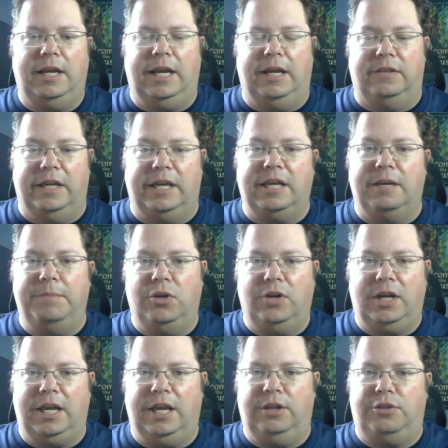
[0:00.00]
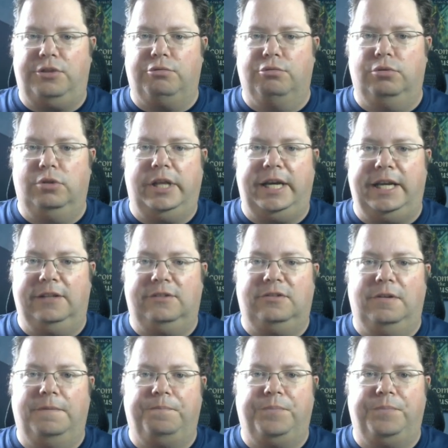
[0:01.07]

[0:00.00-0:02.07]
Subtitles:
and they communicate through light,